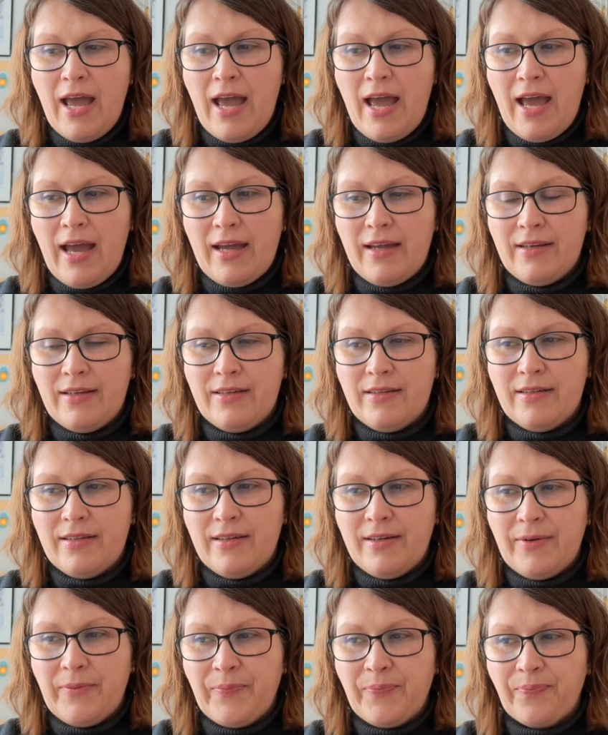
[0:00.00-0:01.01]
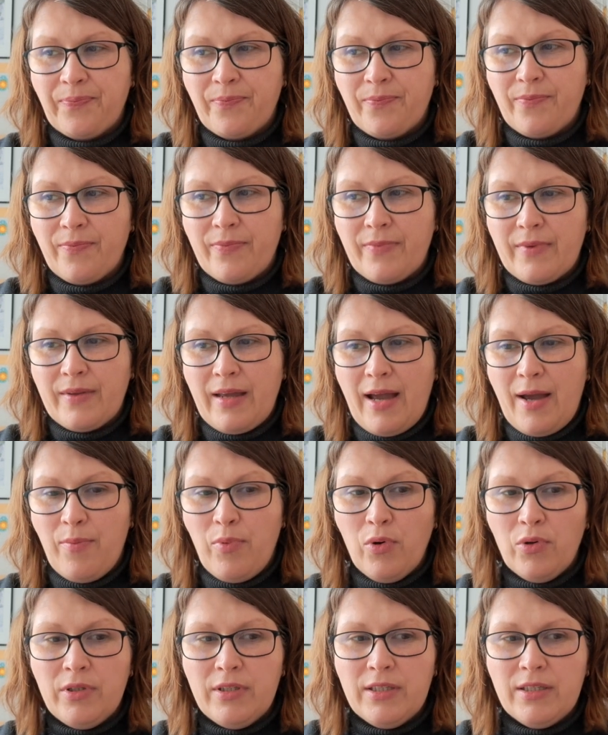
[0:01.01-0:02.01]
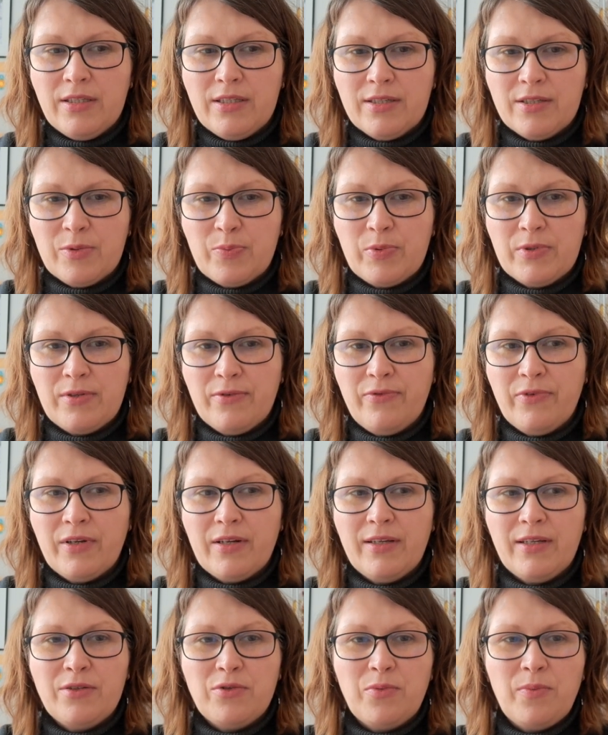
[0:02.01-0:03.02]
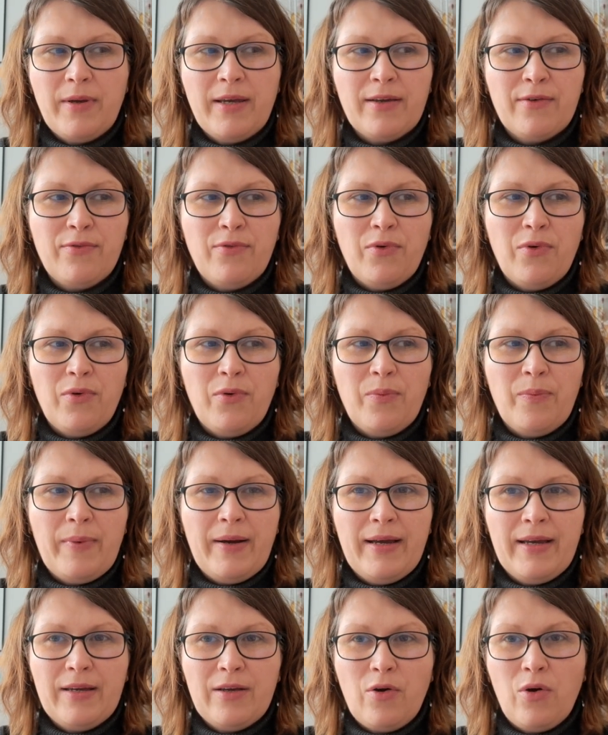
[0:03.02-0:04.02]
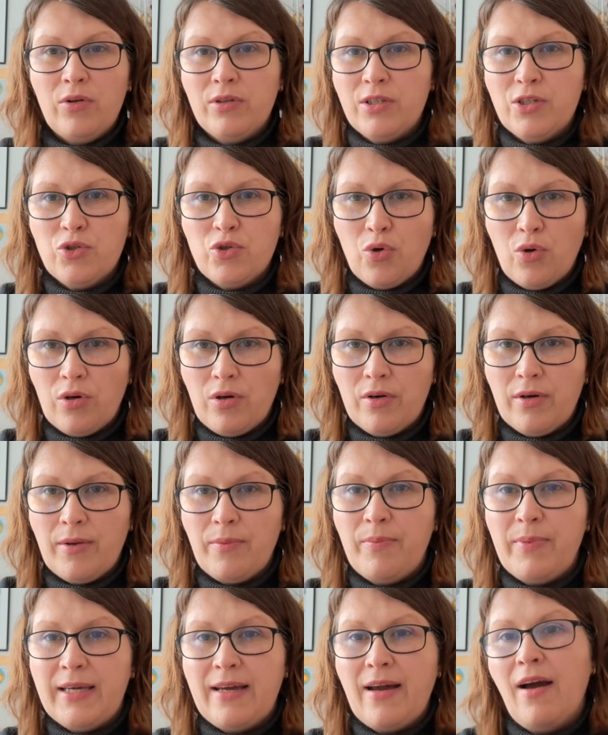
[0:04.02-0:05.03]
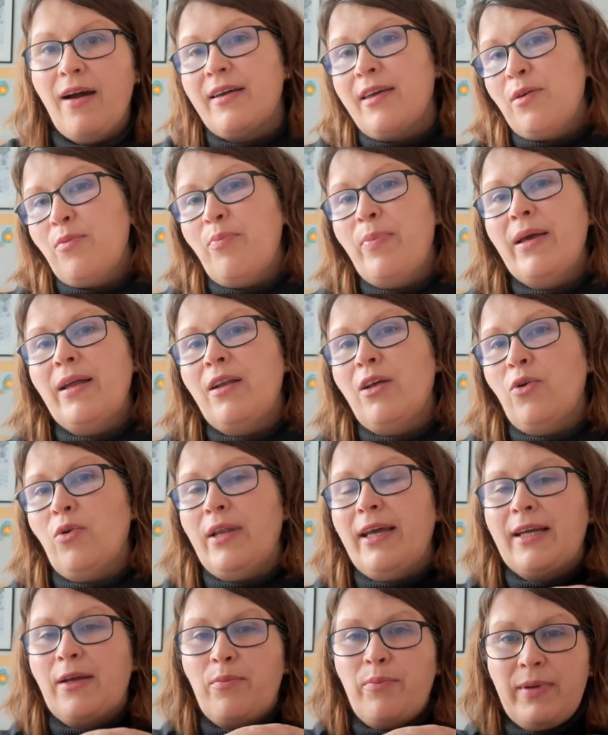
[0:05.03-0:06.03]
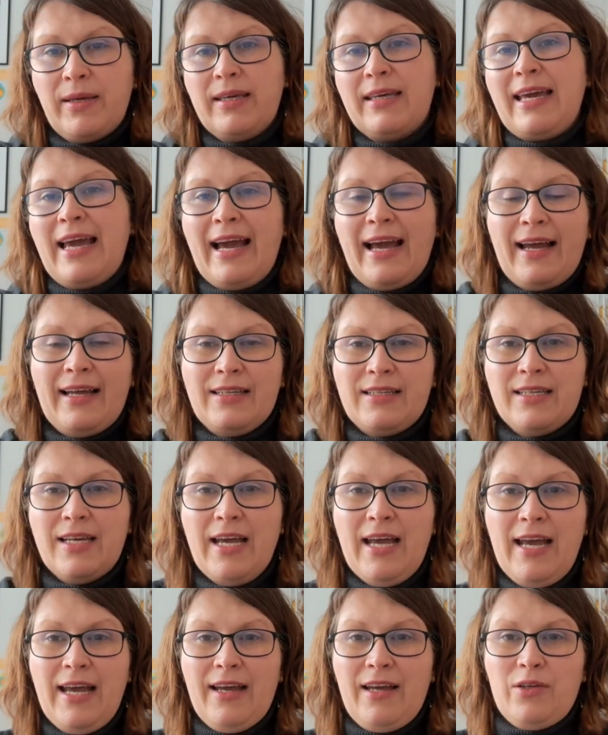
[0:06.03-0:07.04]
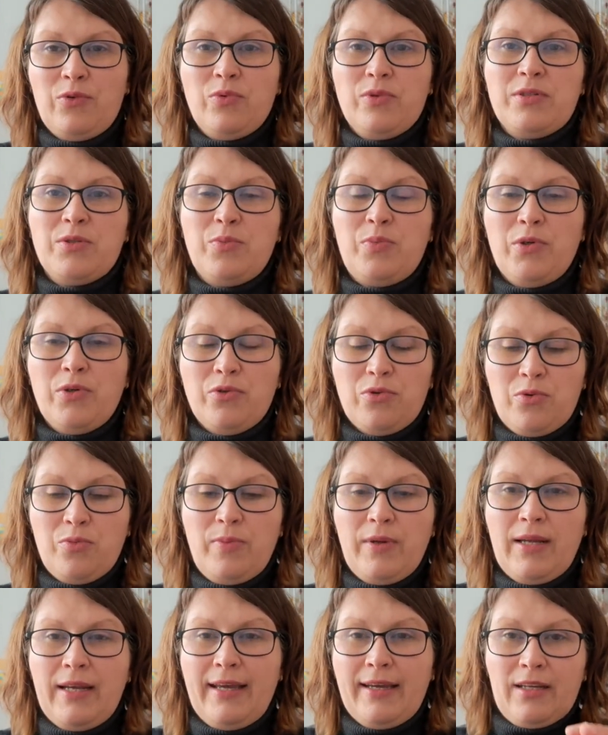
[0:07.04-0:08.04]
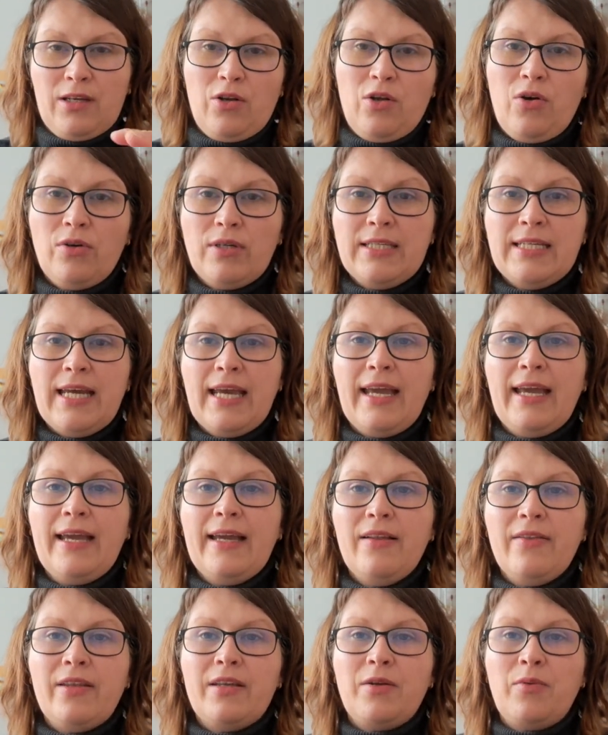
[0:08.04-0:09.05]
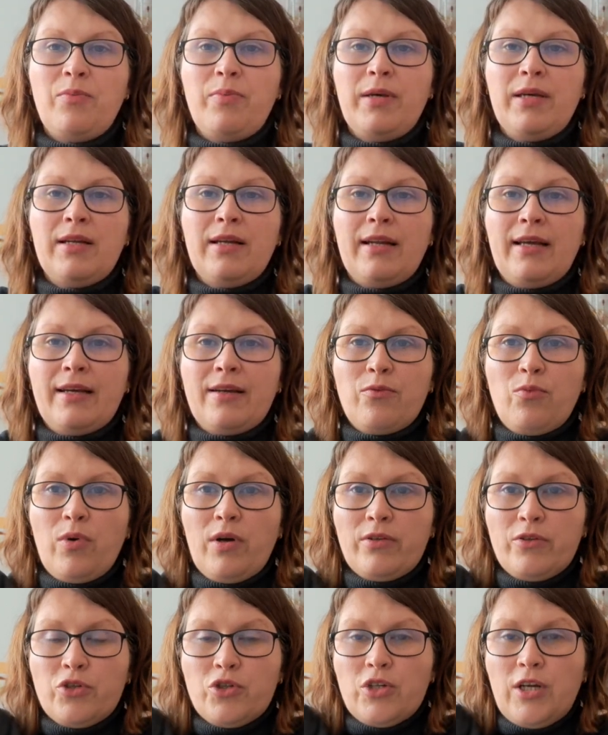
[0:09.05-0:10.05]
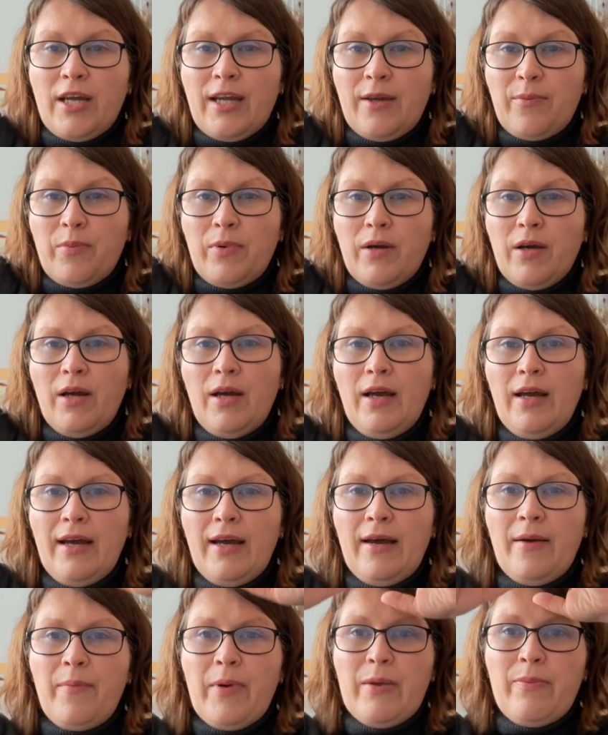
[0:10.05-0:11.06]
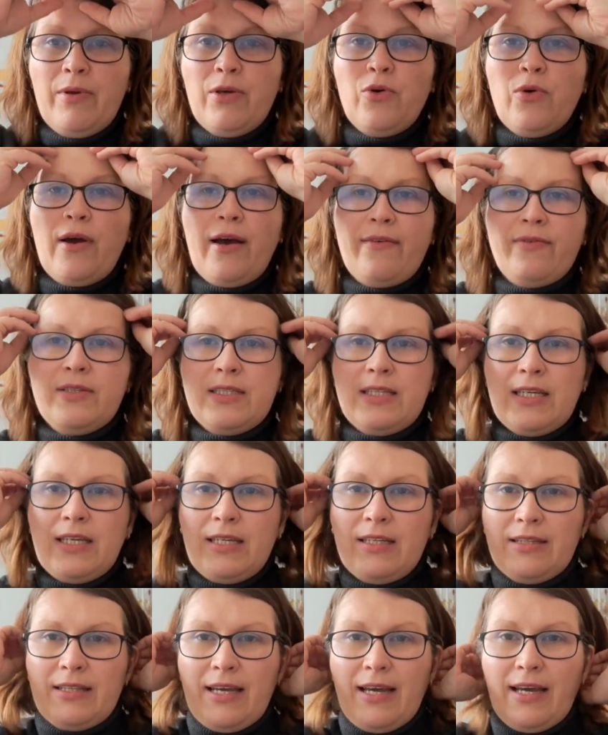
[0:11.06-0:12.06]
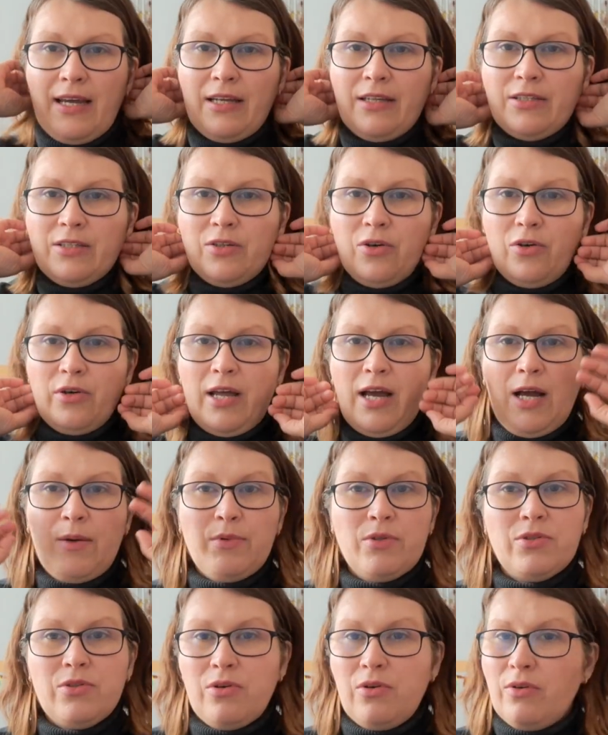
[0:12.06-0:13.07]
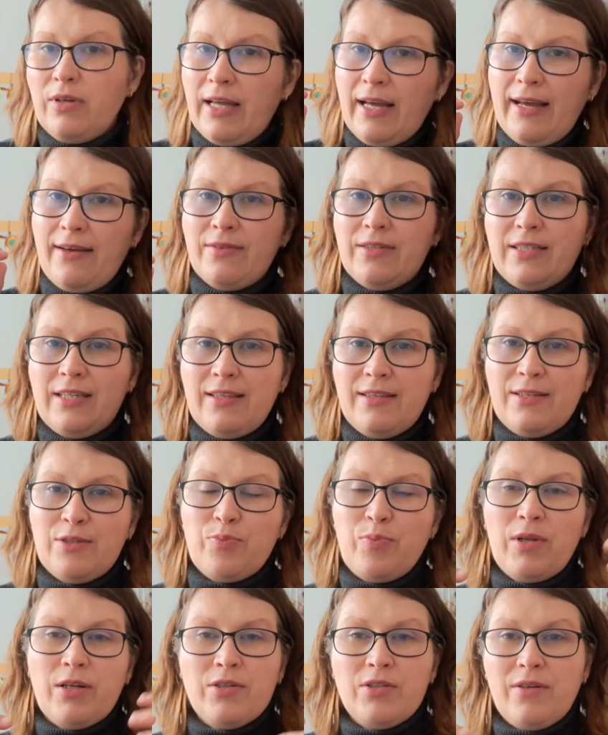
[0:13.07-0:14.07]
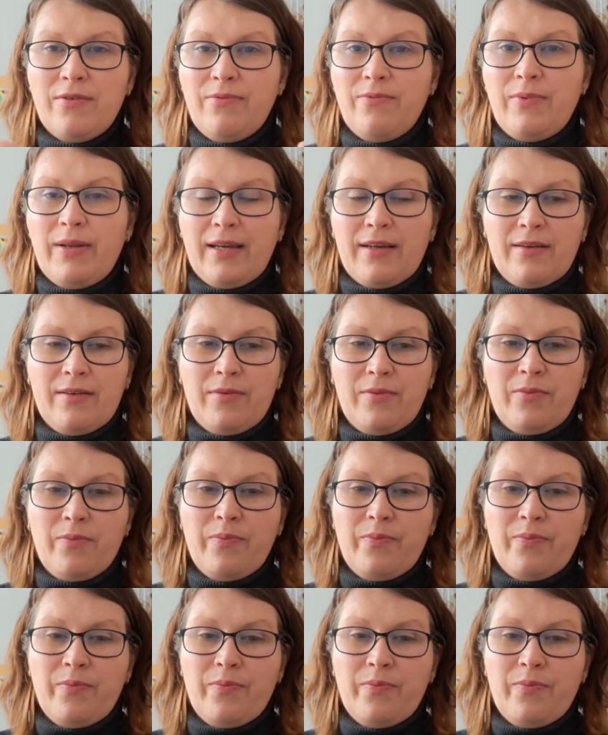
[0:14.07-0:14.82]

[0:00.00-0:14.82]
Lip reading: and I bought it specifically to make for my oldest daughter a big hugging pillow, like a big cat. It was supposed to be like a long tail, then a big like one shape. Maybe you have seen that on Amazon. I have seen these plushy like a